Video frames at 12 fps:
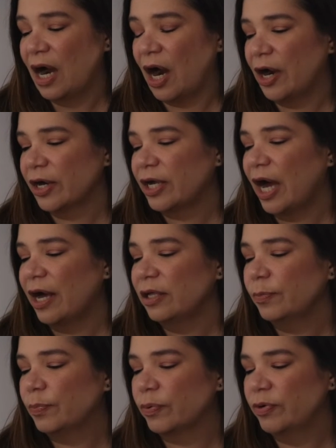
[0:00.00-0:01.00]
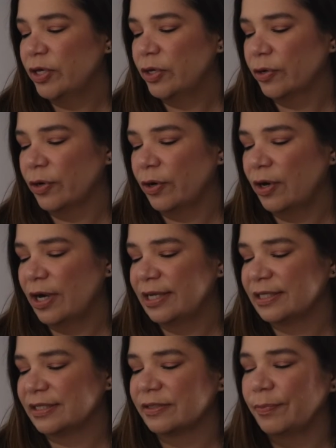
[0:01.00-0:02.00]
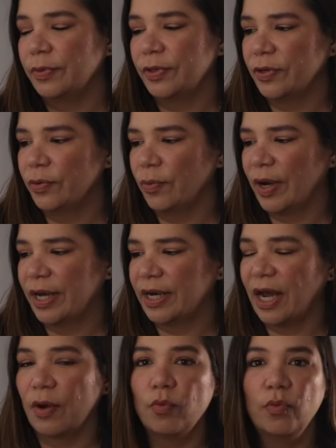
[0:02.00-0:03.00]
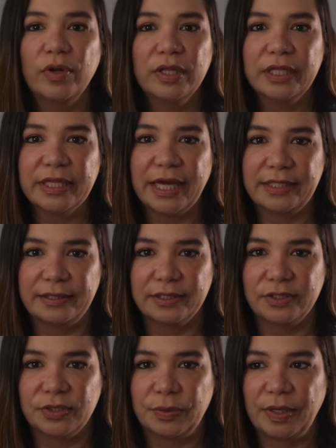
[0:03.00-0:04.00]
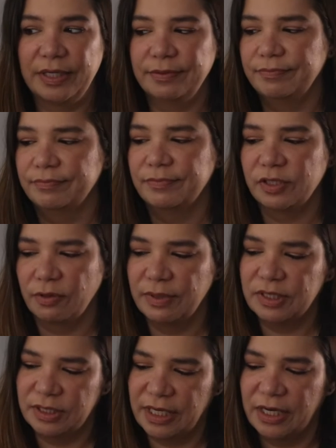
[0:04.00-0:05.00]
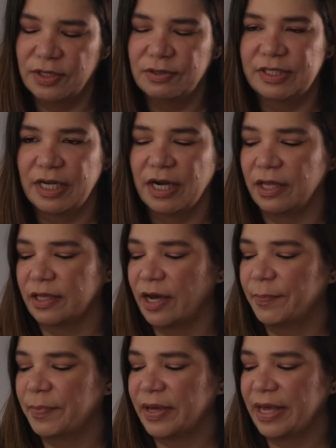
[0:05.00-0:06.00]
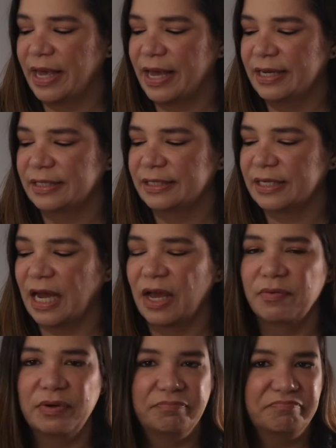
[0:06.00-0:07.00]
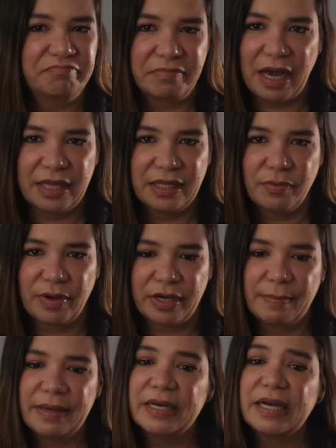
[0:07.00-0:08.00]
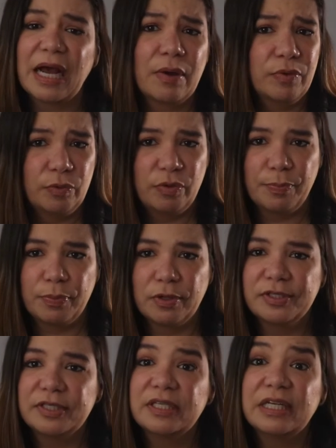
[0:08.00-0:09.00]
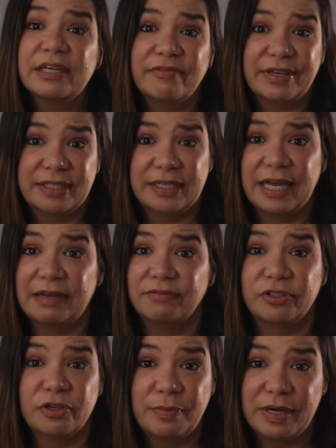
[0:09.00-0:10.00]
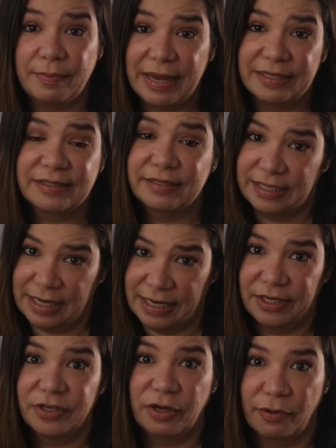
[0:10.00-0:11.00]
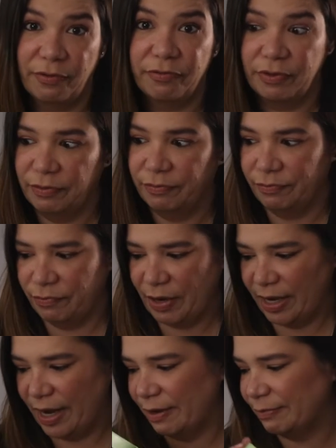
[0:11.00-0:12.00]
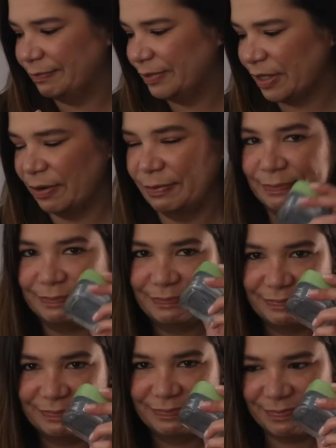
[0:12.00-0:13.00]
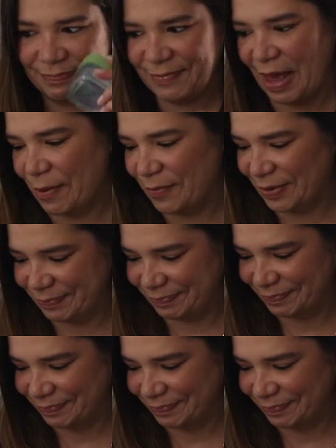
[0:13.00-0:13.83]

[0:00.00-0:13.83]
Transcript: Argyle Pure, and it's the blue one. I really like this one, so much that I used it all up, and I would highly recommend it. I would repurchase it if I didn't have so many masks that I need to go through right now. So, that one.